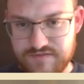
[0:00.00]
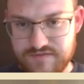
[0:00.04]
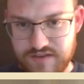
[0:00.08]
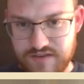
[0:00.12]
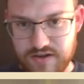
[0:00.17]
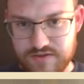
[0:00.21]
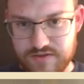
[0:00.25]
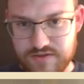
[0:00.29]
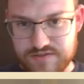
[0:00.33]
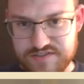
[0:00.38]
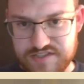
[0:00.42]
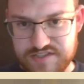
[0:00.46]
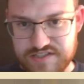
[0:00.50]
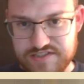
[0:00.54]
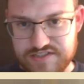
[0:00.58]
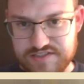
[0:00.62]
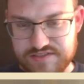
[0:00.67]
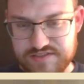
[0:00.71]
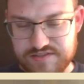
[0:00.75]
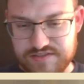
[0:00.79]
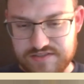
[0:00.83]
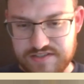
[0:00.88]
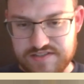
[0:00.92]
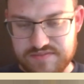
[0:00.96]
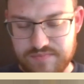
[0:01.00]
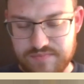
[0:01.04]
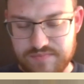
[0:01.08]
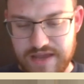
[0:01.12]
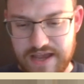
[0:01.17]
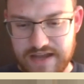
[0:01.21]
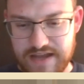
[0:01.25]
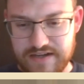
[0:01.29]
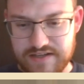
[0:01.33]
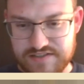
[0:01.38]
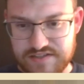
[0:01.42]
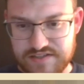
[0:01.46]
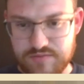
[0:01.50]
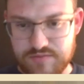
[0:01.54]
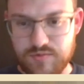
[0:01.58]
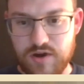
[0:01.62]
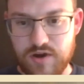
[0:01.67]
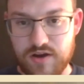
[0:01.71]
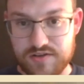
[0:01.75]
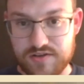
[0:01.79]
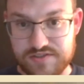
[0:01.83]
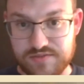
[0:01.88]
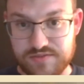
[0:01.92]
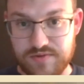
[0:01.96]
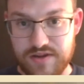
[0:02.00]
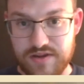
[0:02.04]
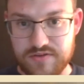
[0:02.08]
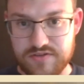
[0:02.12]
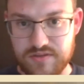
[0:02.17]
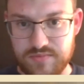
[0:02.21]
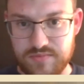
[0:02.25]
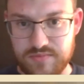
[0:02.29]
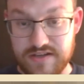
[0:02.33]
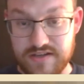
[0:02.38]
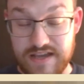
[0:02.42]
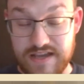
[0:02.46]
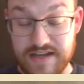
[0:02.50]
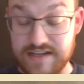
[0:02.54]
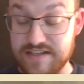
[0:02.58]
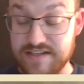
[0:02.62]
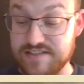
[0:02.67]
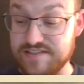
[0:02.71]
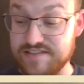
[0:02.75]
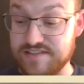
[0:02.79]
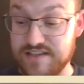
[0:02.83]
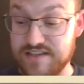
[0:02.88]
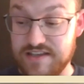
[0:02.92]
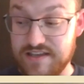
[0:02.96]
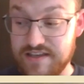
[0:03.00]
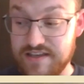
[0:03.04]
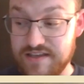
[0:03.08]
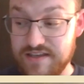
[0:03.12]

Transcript: follows this man as he walks around Dublin, and it's